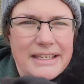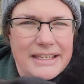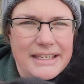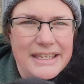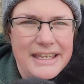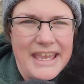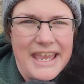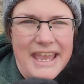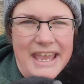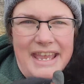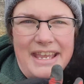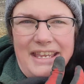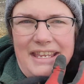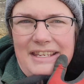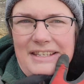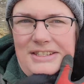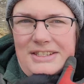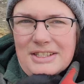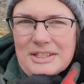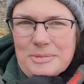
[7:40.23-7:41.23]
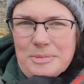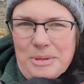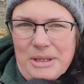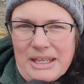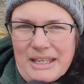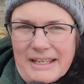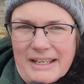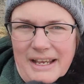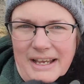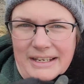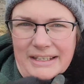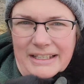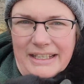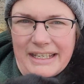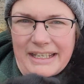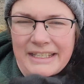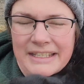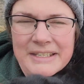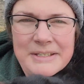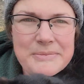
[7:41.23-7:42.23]
yeah, he's just being
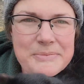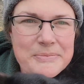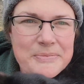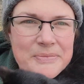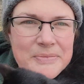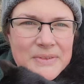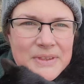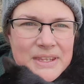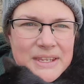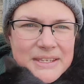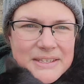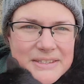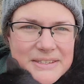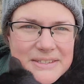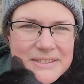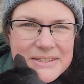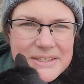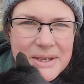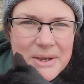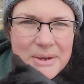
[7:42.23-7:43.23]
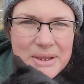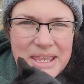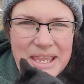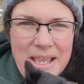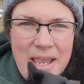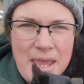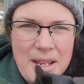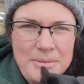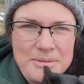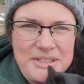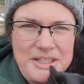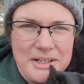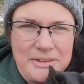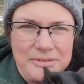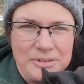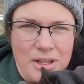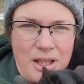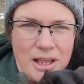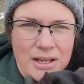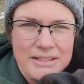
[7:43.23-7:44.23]
cuddly. So he got
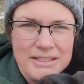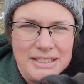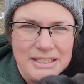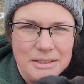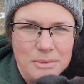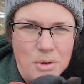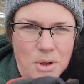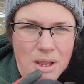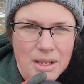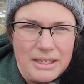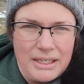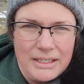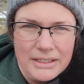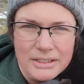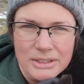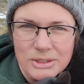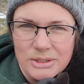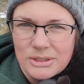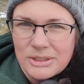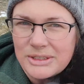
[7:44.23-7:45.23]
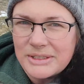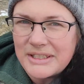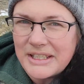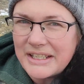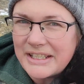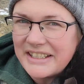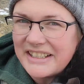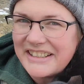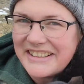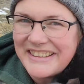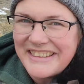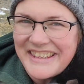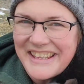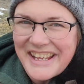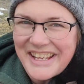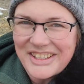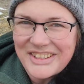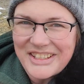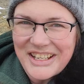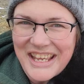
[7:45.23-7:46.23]
himself locked in the walk-in cooler there the
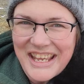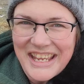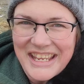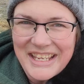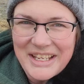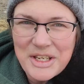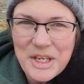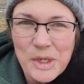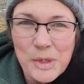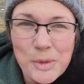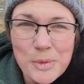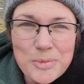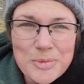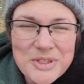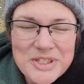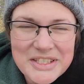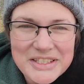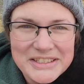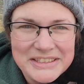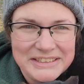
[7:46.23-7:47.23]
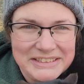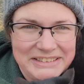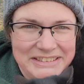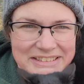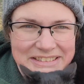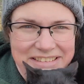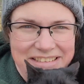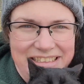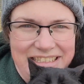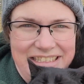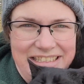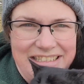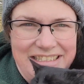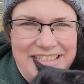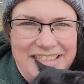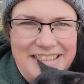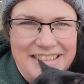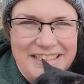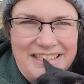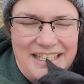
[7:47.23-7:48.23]
other day. Oops.
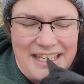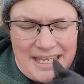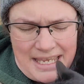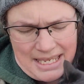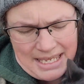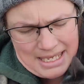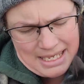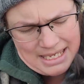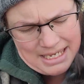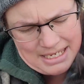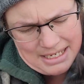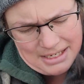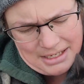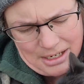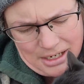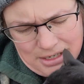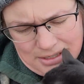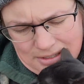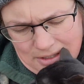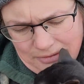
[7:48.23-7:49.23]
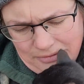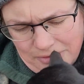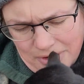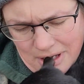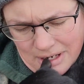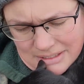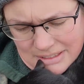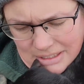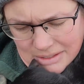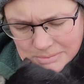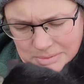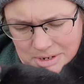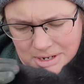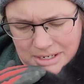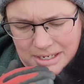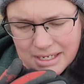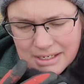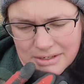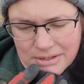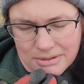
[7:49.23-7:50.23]
Hey, get yourself locked in the
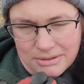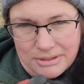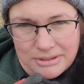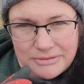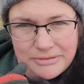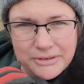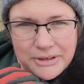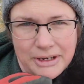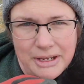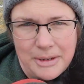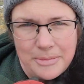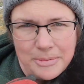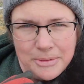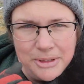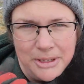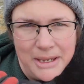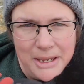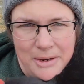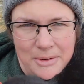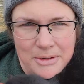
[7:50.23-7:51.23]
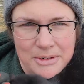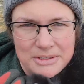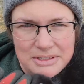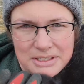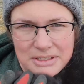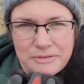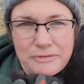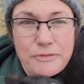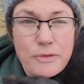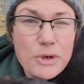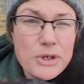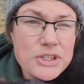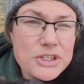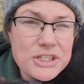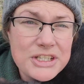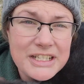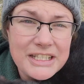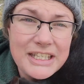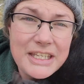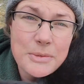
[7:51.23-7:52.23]
walk-in cooler for a couple hours.
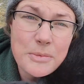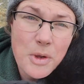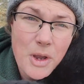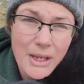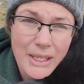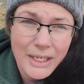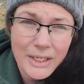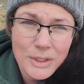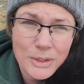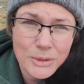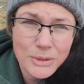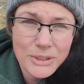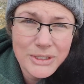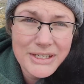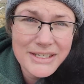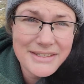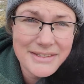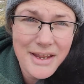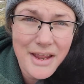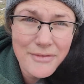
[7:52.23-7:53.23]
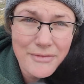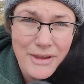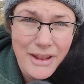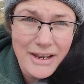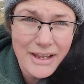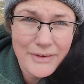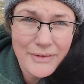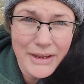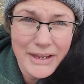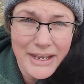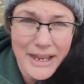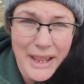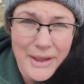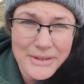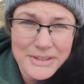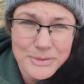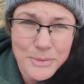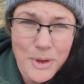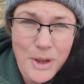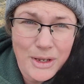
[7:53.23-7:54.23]
Fortunately, the walk-in cooler, it's not running right now
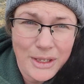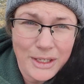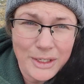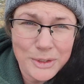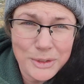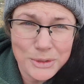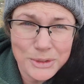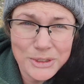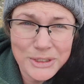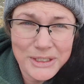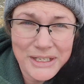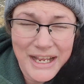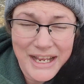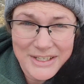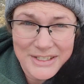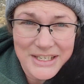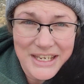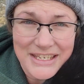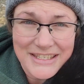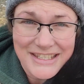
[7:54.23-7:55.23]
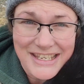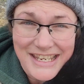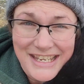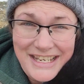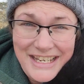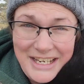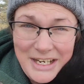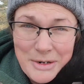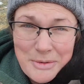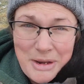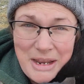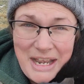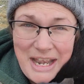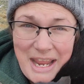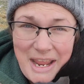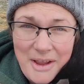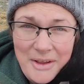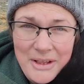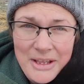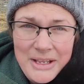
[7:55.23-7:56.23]
as a walk-in cooler. It actually has heat in it right
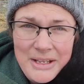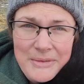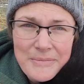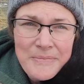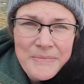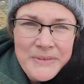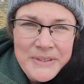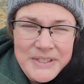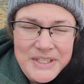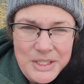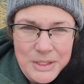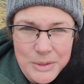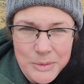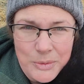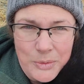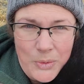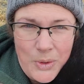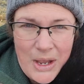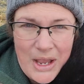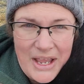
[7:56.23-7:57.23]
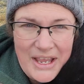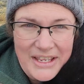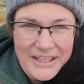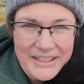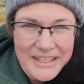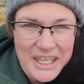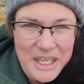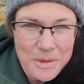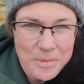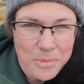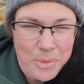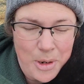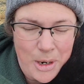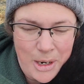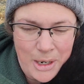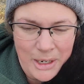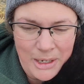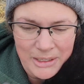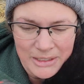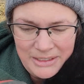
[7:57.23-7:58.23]
now to keep
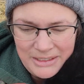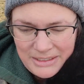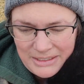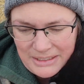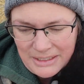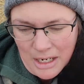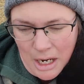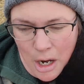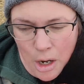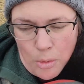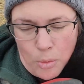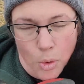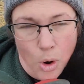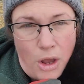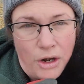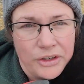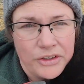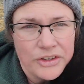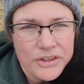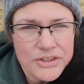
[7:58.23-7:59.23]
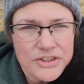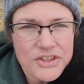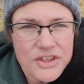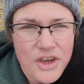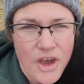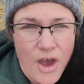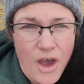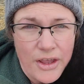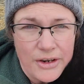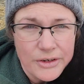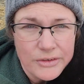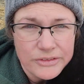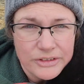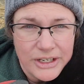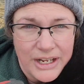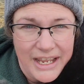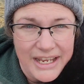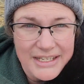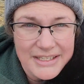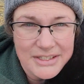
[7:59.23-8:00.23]
our waterers thawed
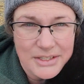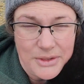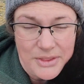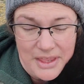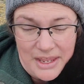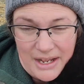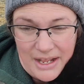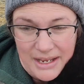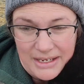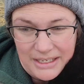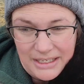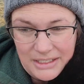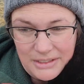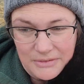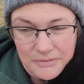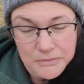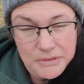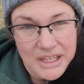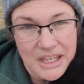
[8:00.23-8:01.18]
overnight, so that I can